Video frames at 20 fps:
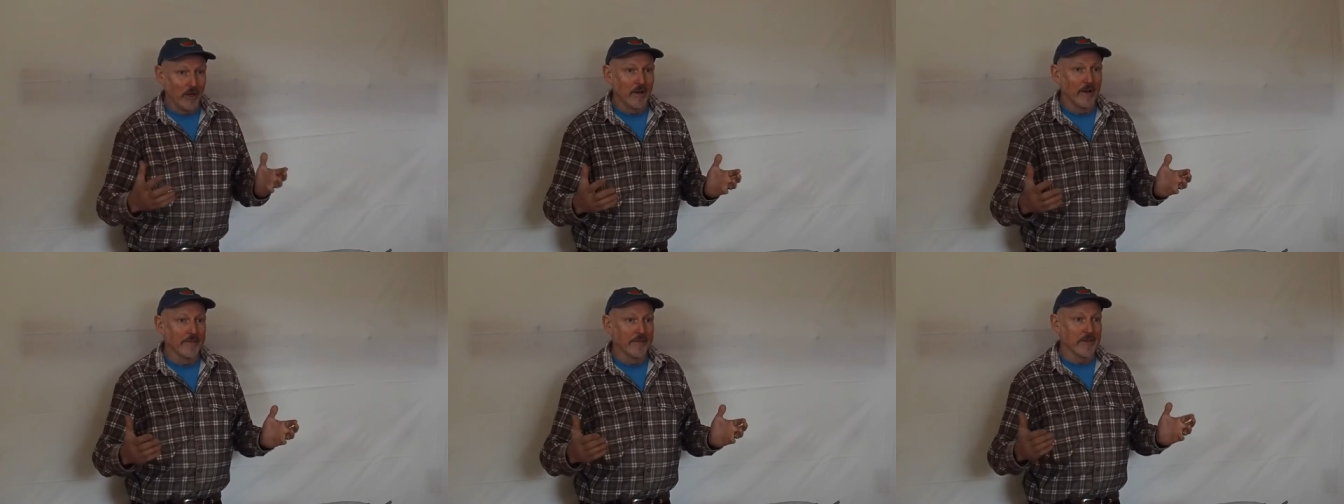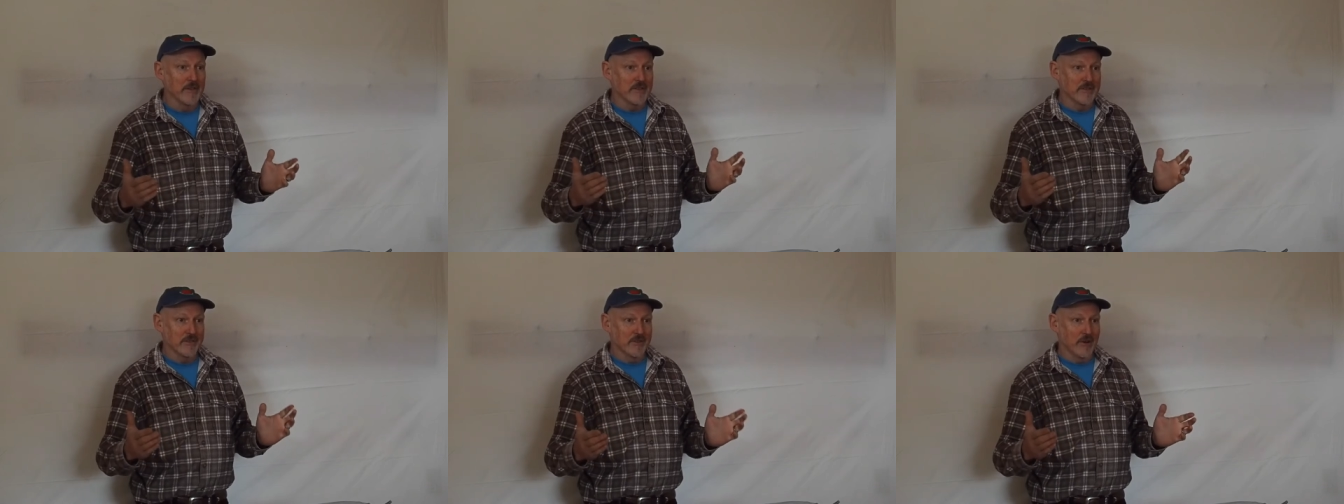on
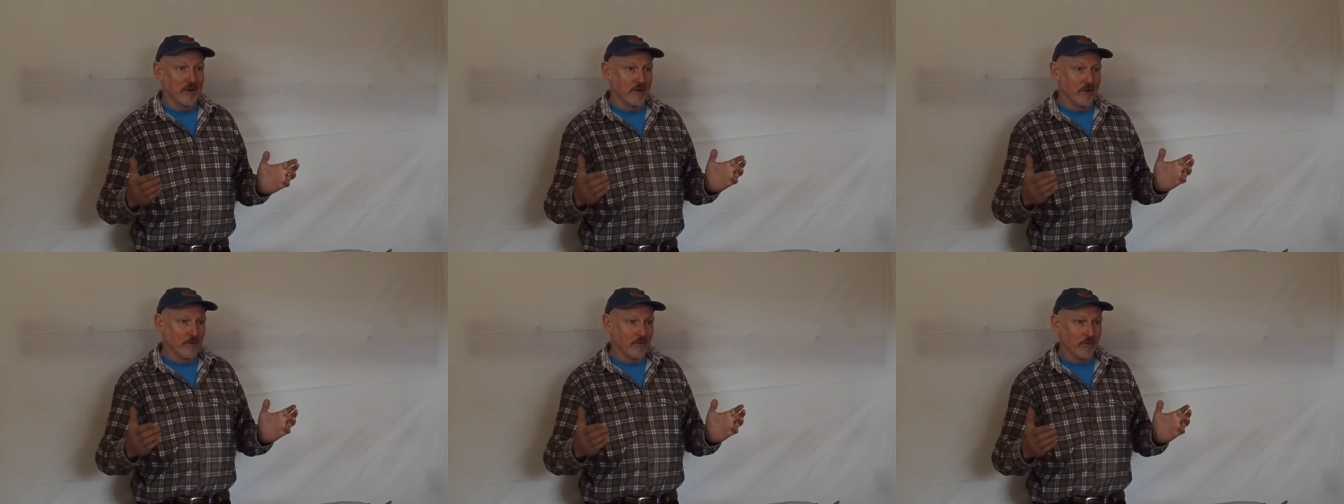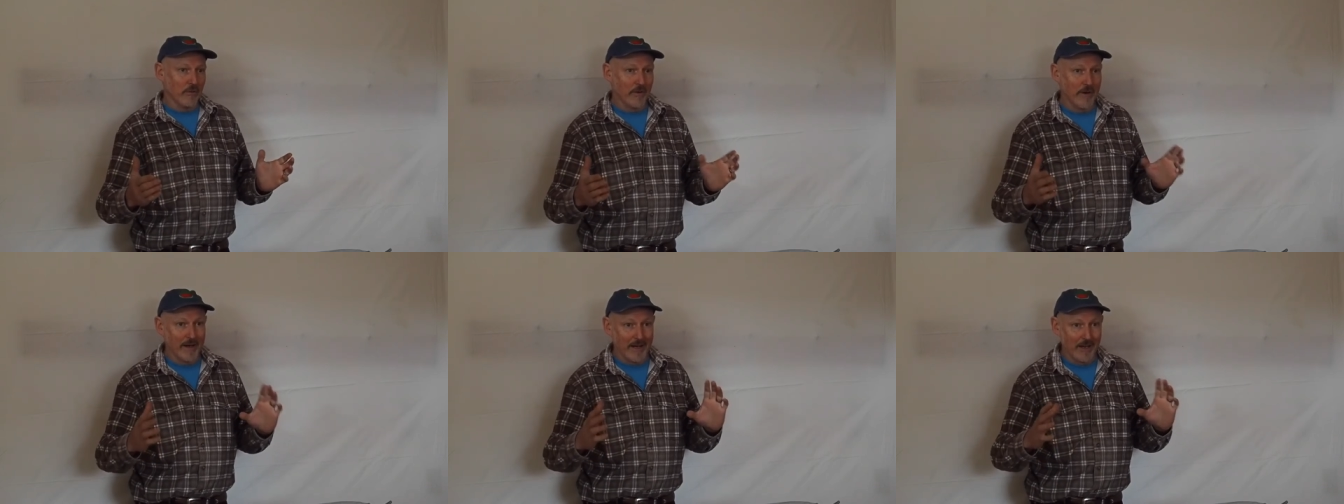the stove
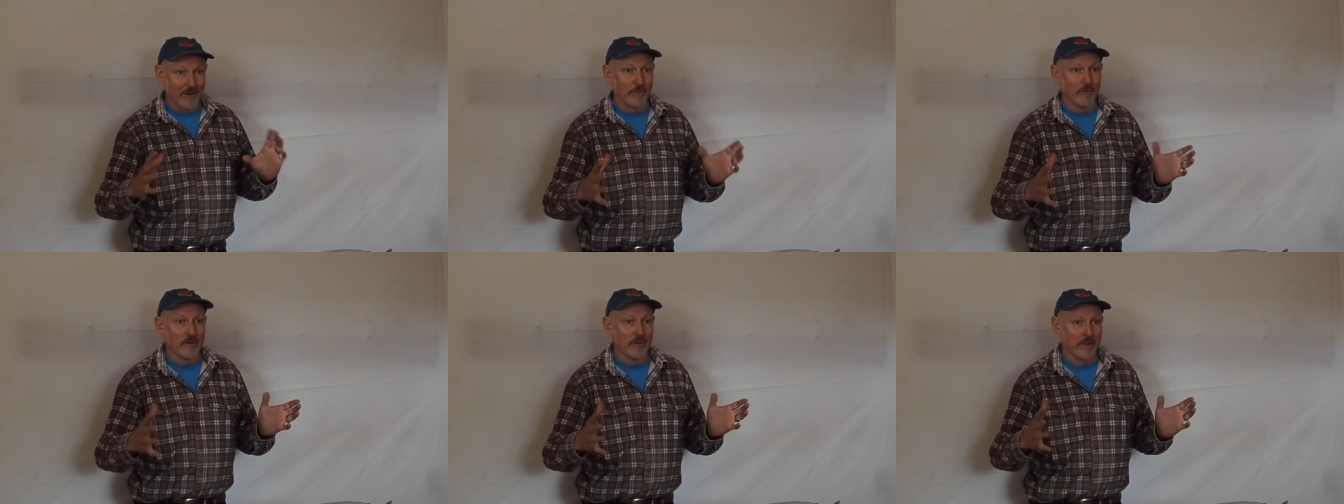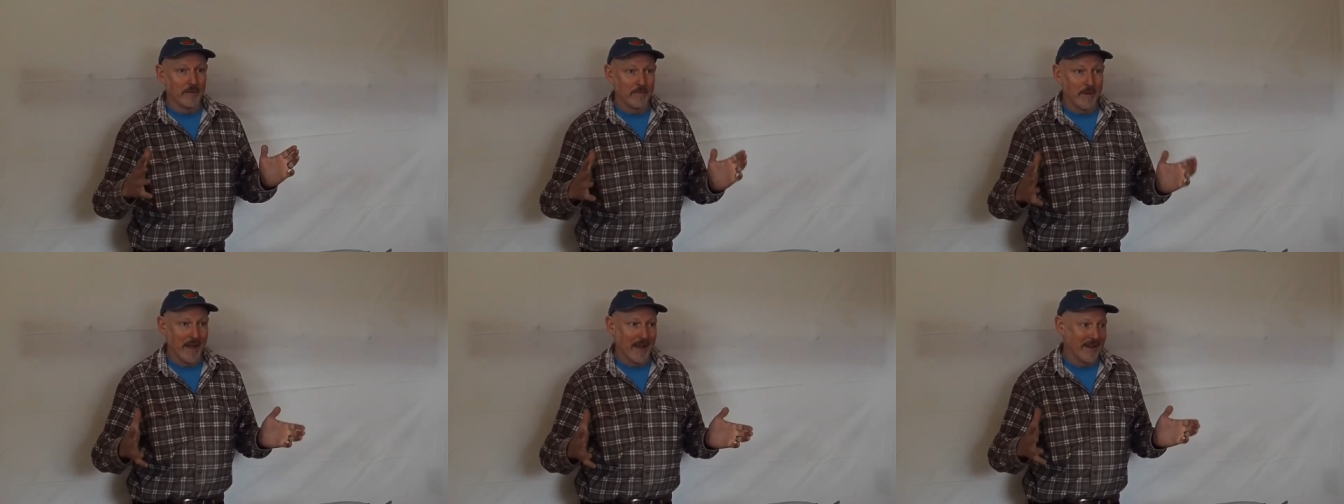where I can
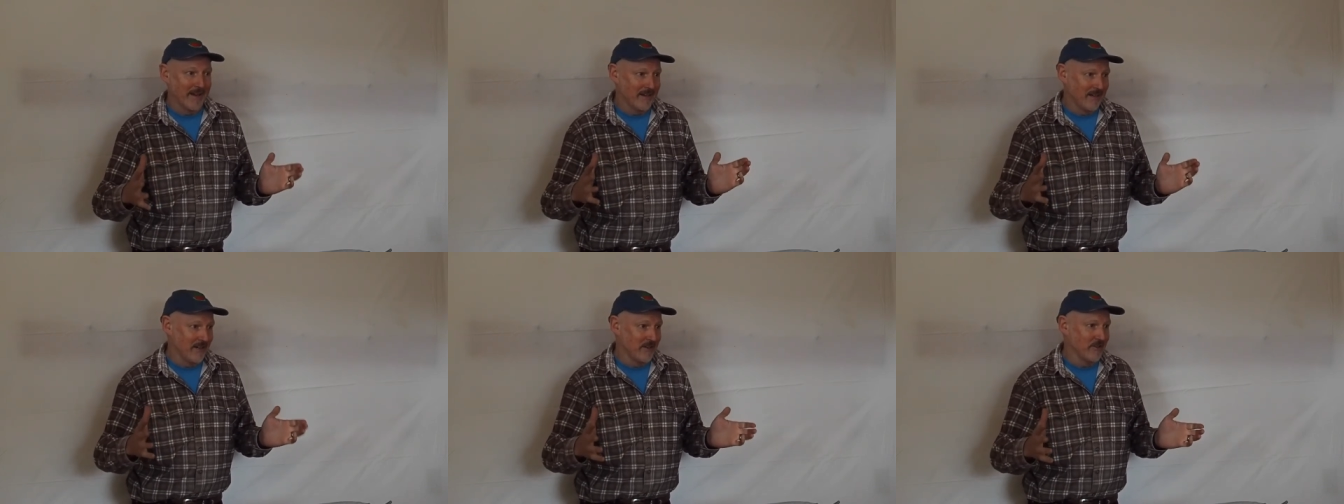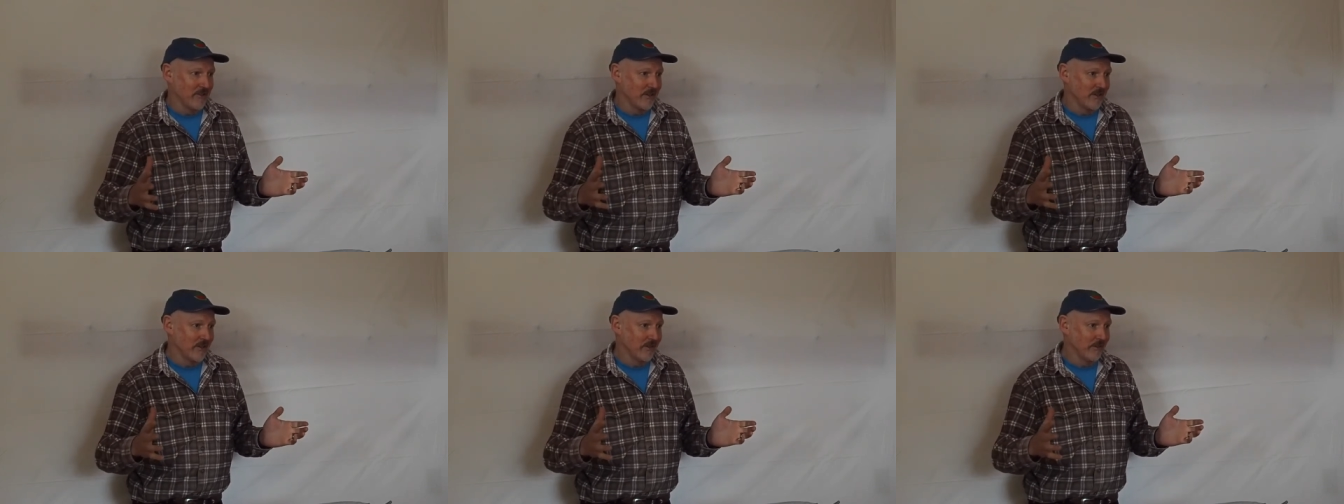really pay
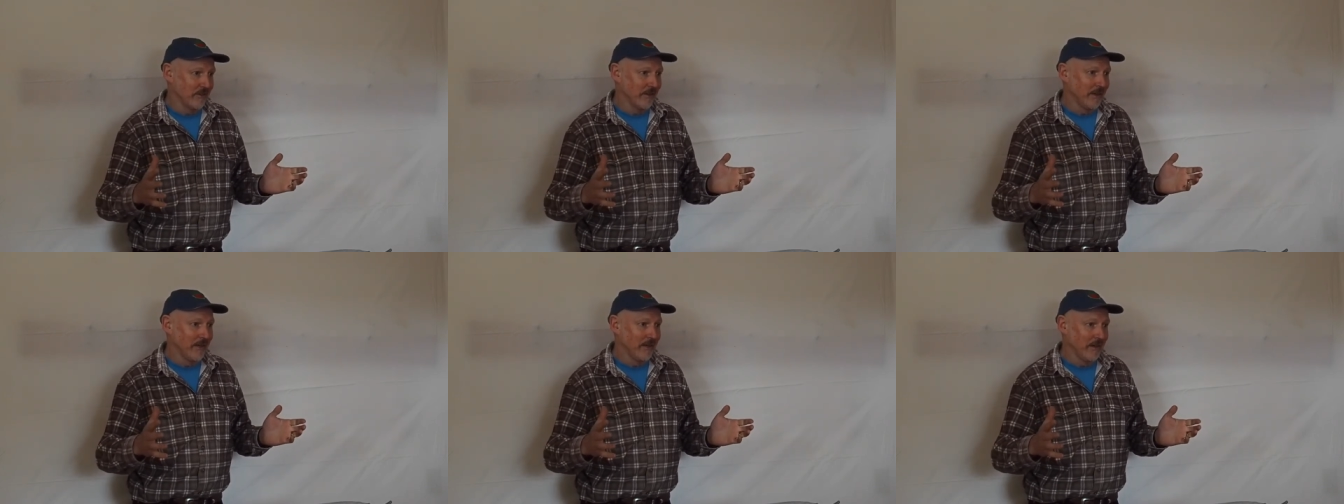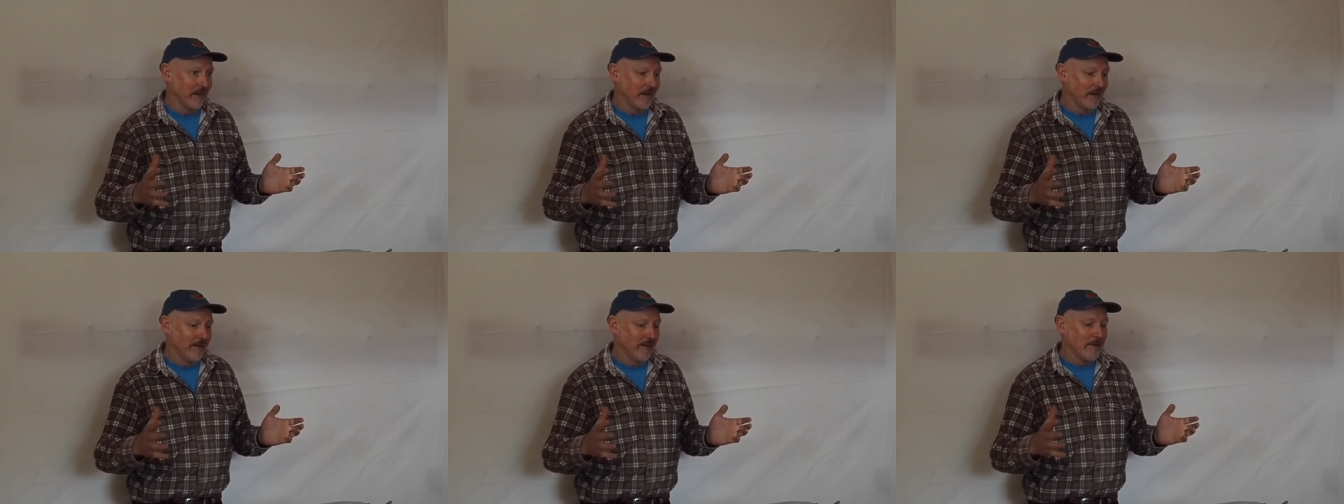attention to it.
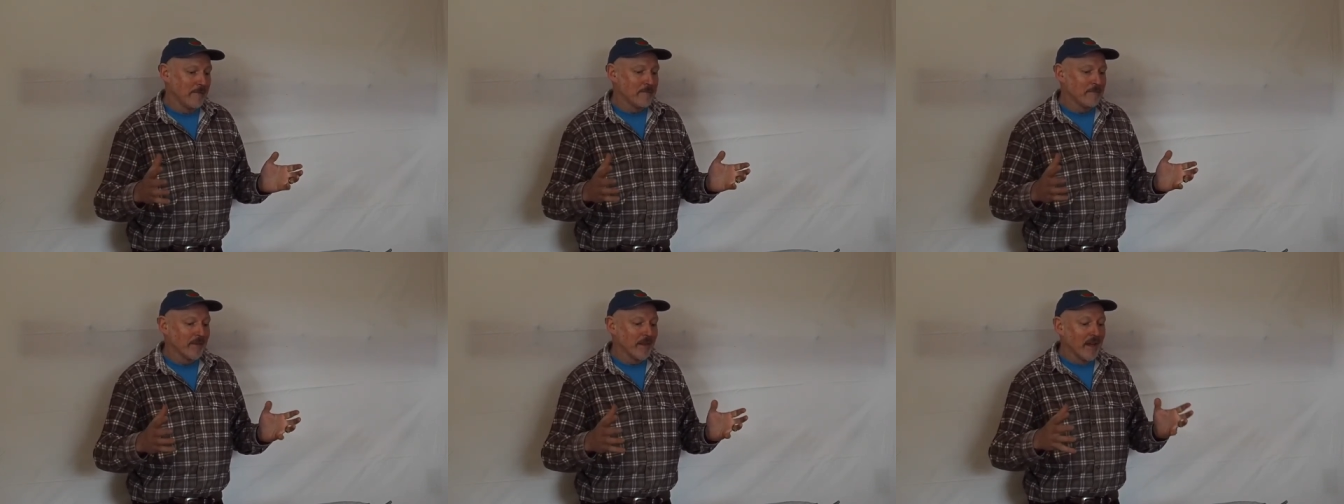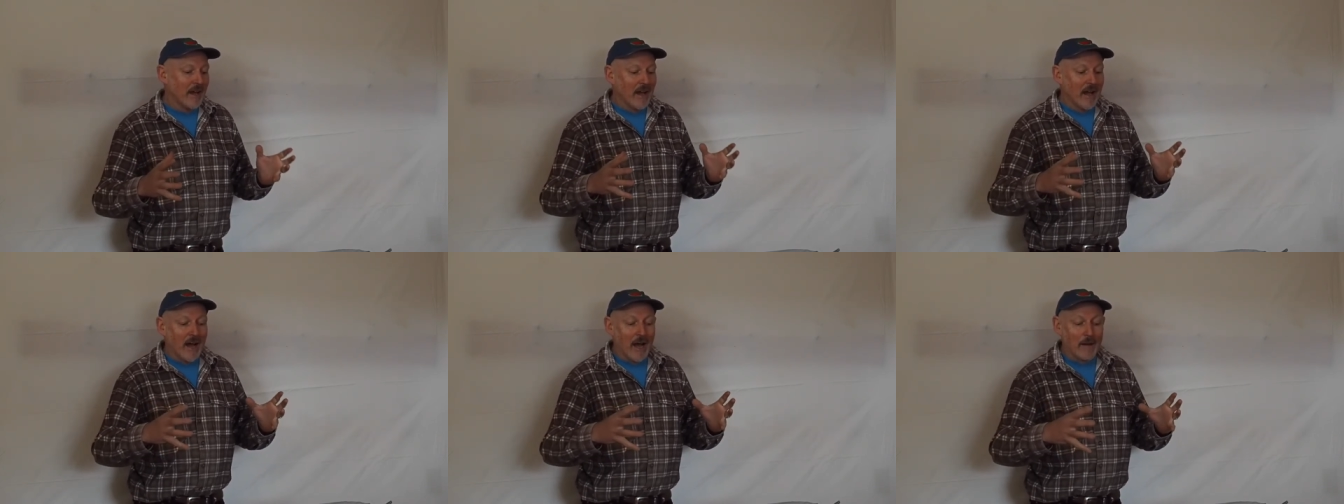
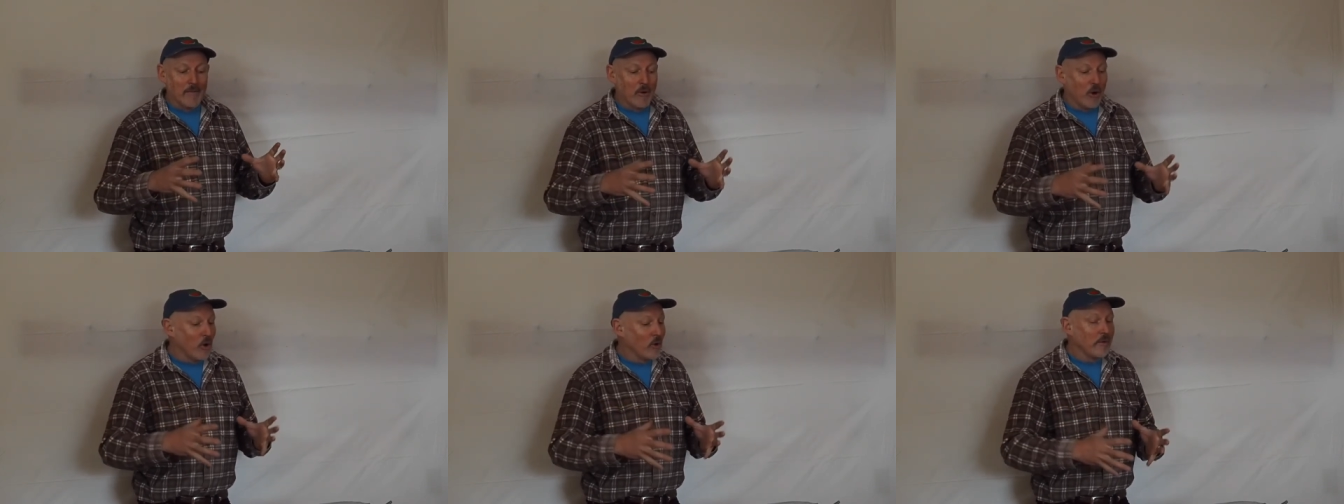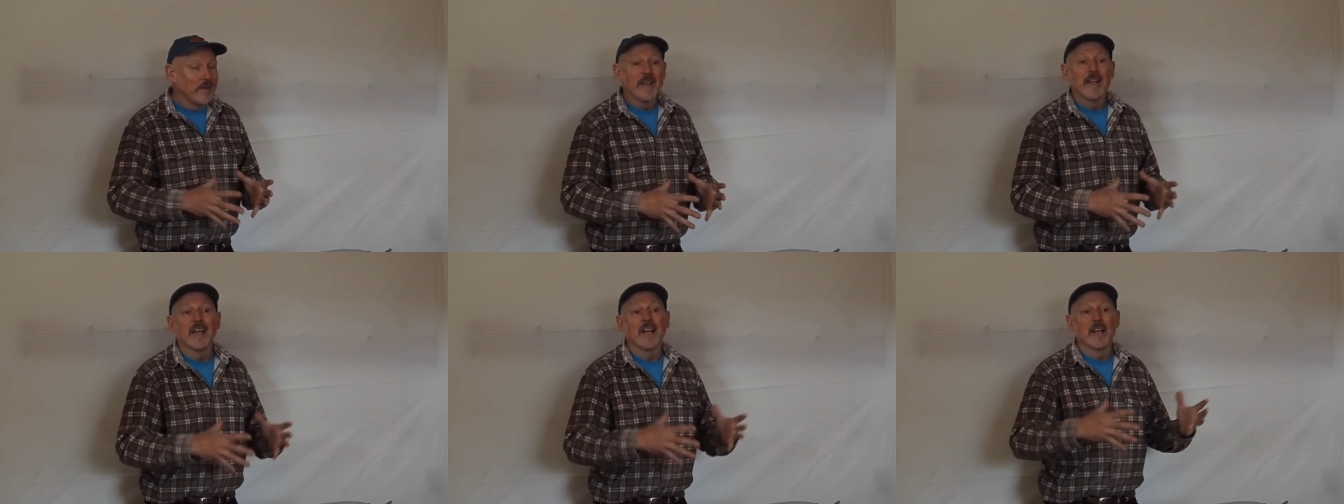I'm
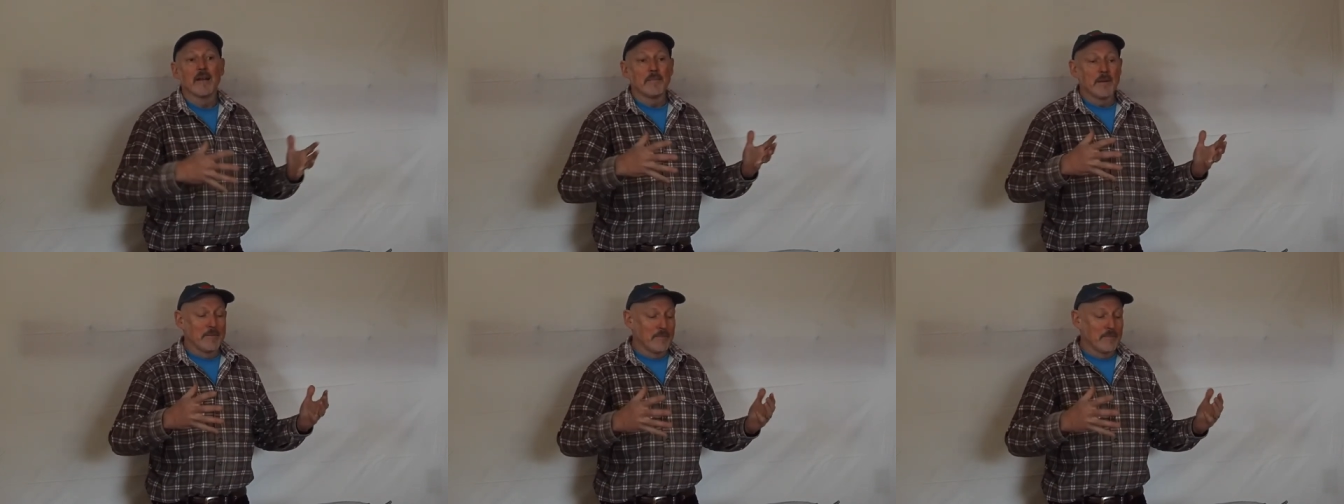only going to be